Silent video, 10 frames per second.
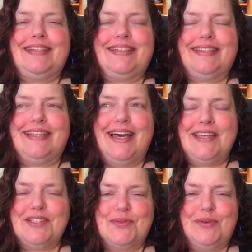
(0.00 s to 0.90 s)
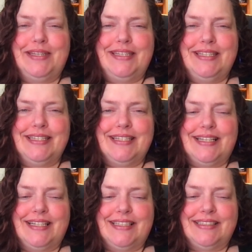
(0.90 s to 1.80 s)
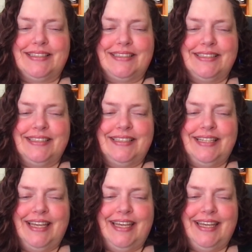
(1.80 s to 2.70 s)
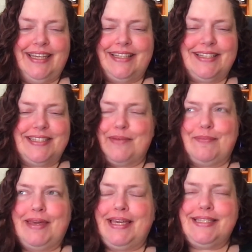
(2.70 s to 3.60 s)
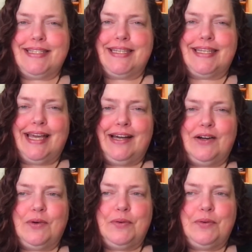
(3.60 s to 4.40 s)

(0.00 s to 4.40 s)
Last week, and it's amazing how